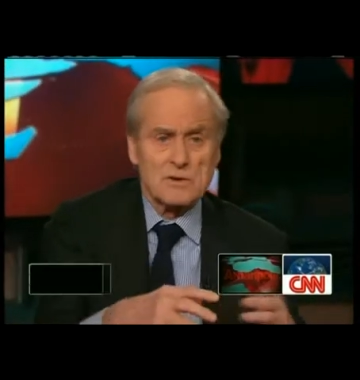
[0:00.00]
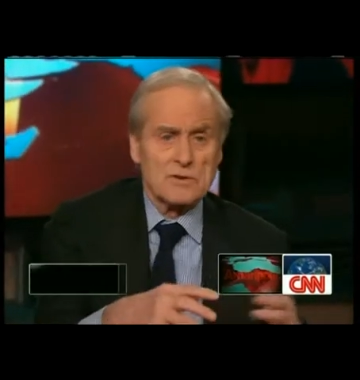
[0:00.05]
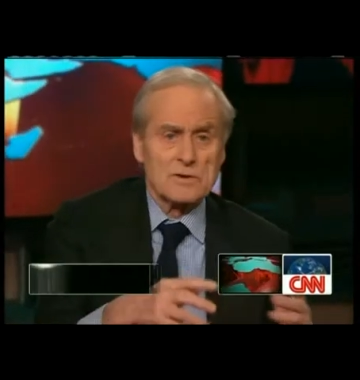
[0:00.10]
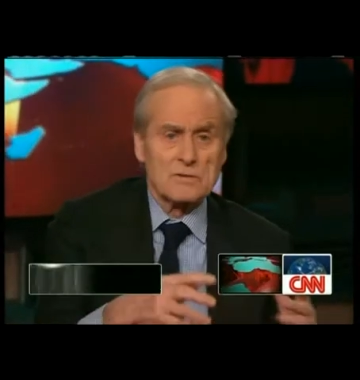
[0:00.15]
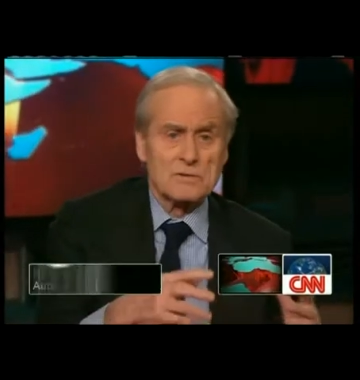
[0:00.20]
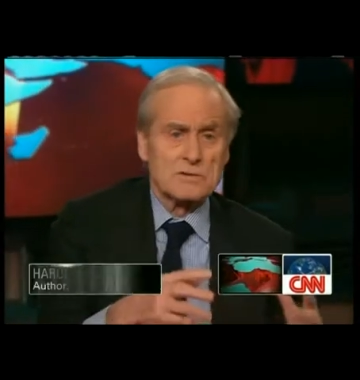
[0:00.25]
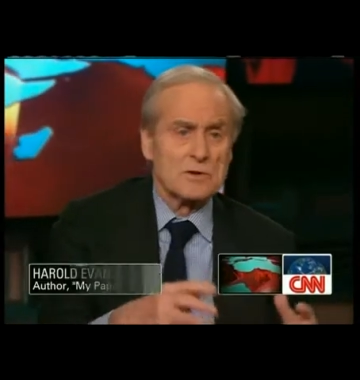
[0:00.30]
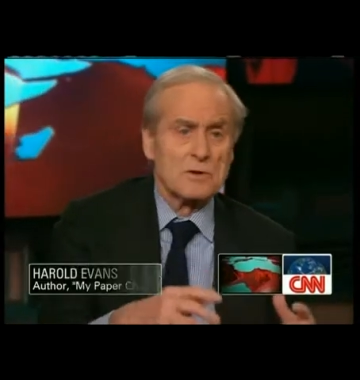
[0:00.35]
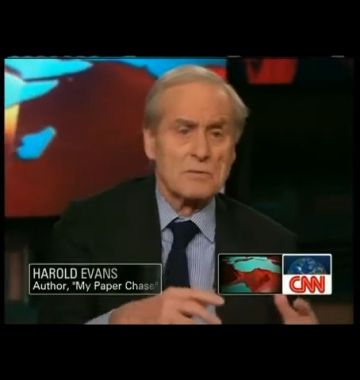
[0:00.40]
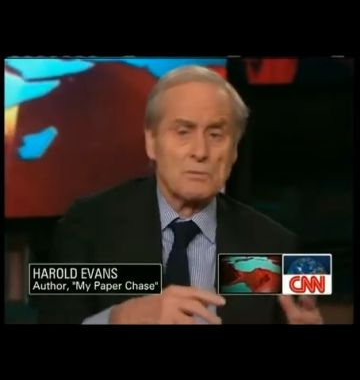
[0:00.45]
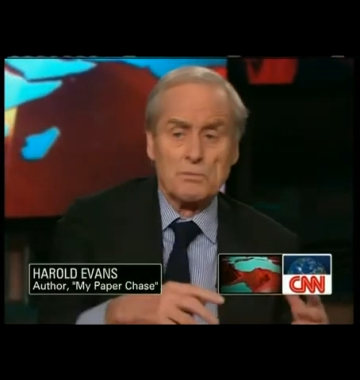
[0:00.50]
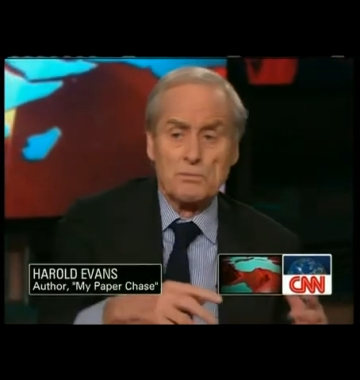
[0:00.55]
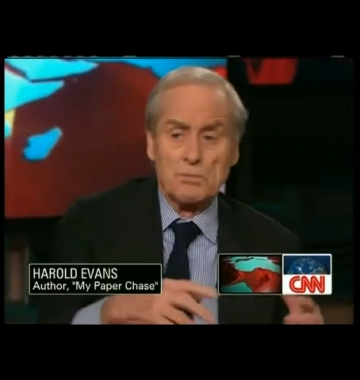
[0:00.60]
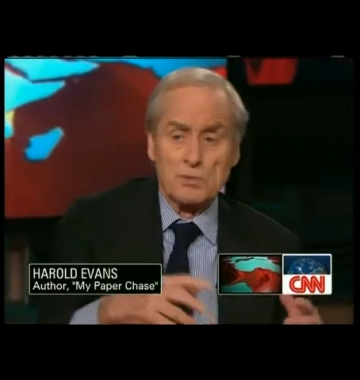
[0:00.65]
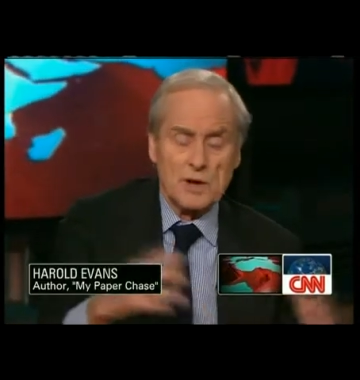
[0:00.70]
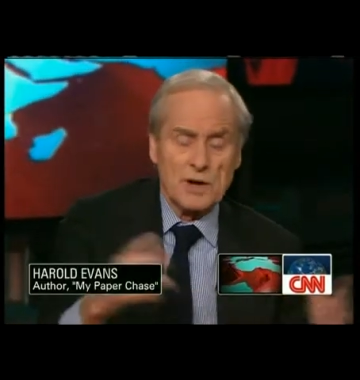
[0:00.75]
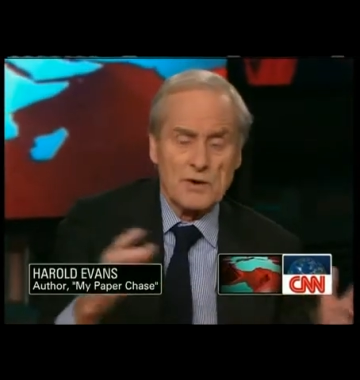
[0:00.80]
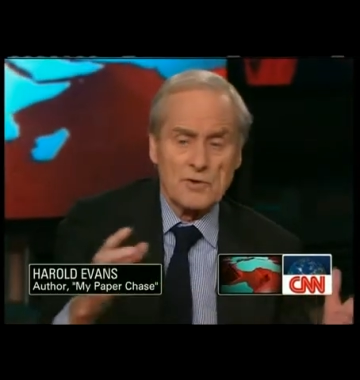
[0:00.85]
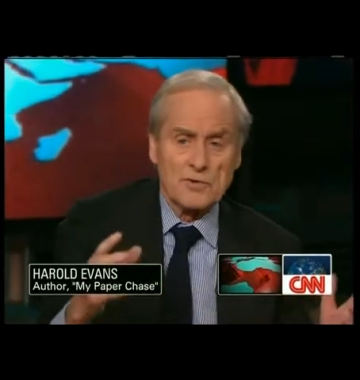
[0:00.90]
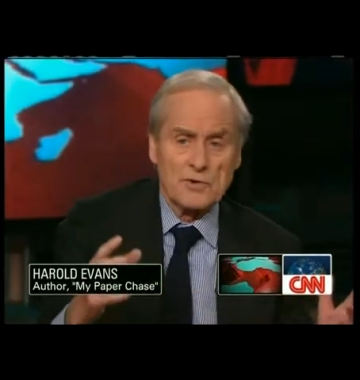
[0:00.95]
sort of so
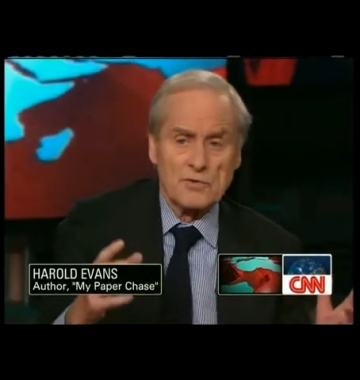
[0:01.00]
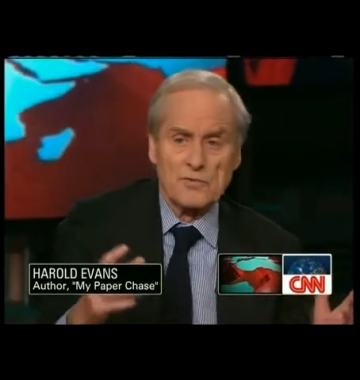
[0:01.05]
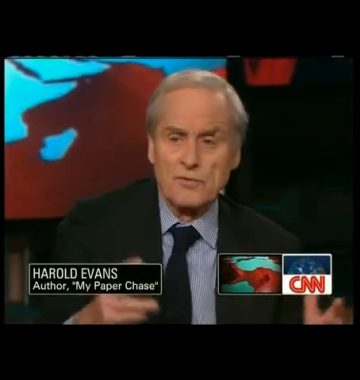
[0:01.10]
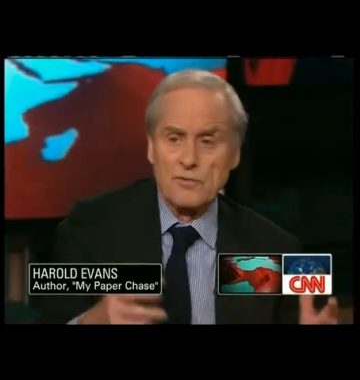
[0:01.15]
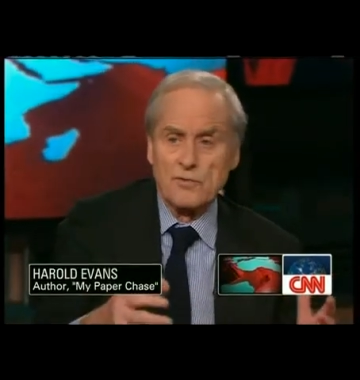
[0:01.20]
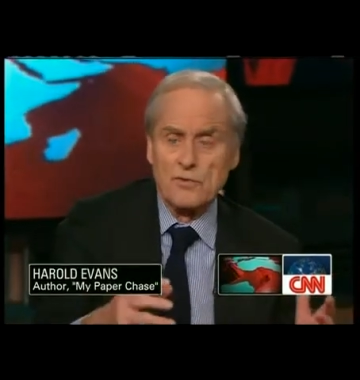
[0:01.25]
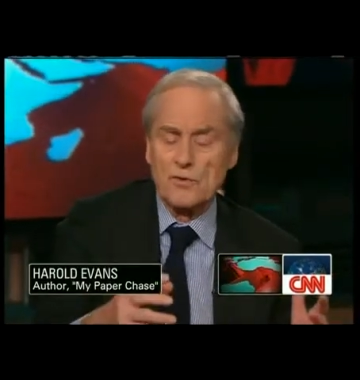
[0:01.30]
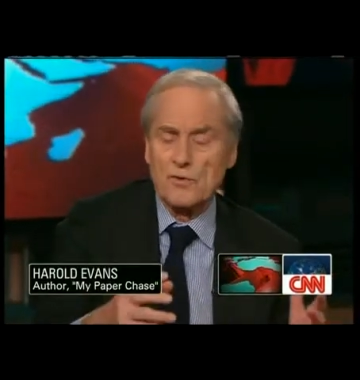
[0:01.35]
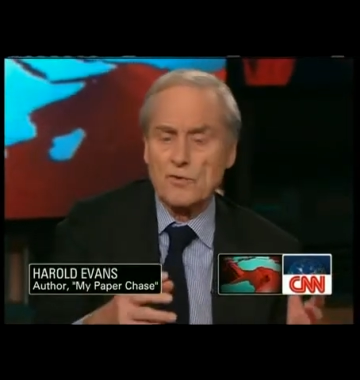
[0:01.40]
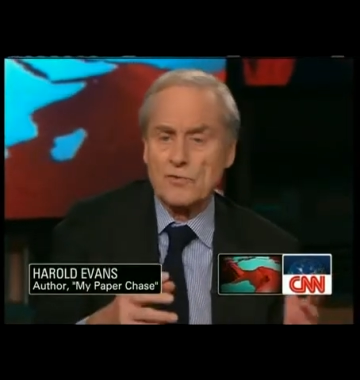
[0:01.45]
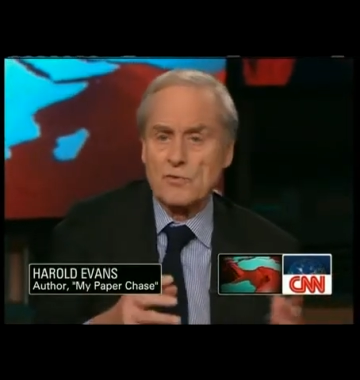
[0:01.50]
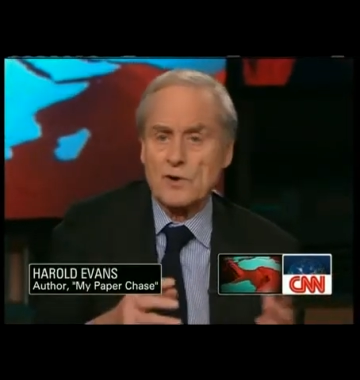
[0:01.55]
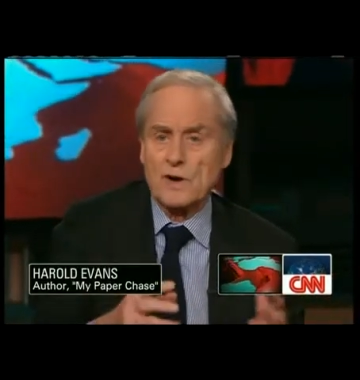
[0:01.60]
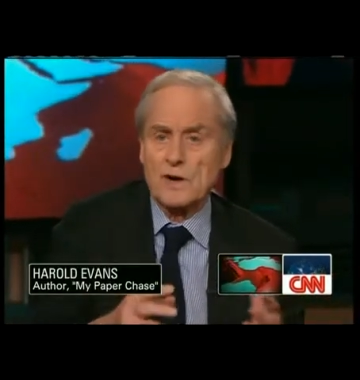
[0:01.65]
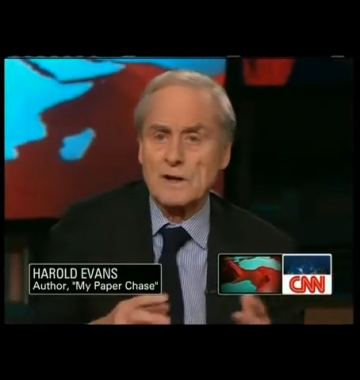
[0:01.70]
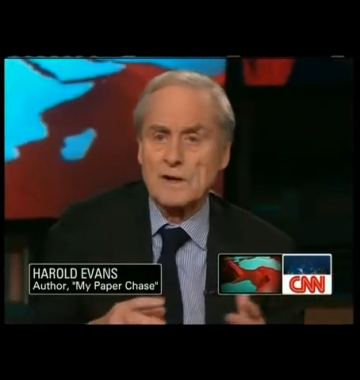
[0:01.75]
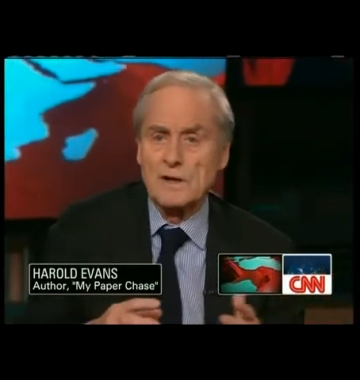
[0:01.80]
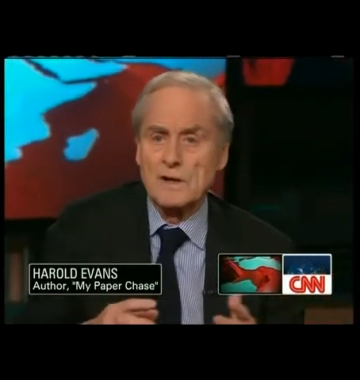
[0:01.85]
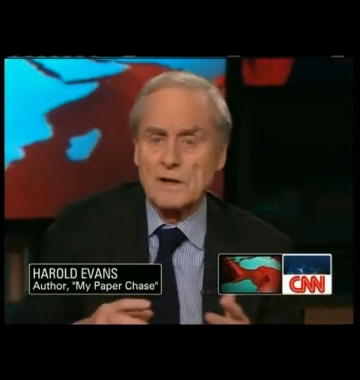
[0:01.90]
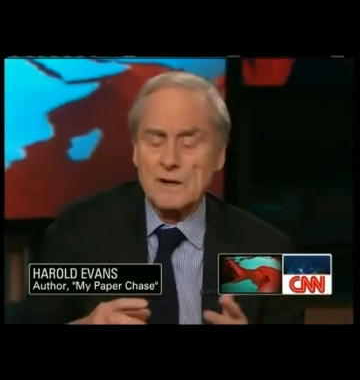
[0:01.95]
blunt and
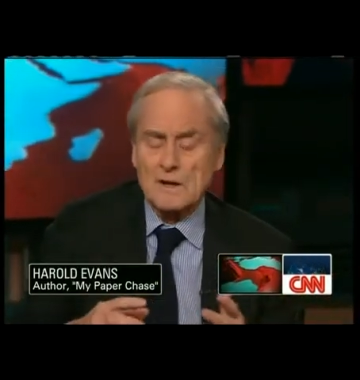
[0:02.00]
forthright.